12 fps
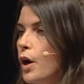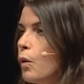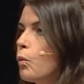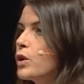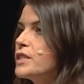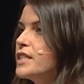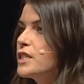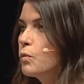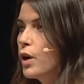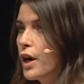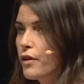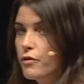wanting to
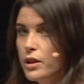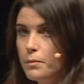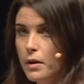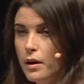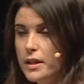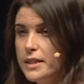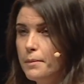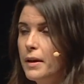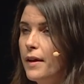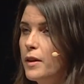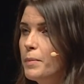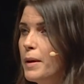work through the marketing
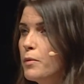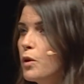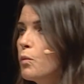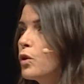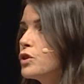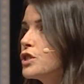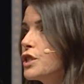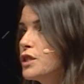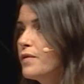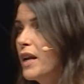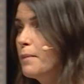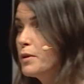plan, the people that want to
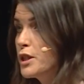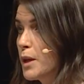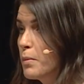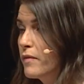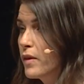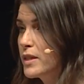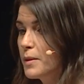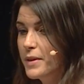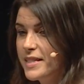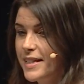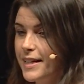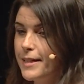develop a supervisor
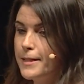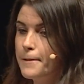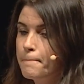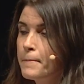business,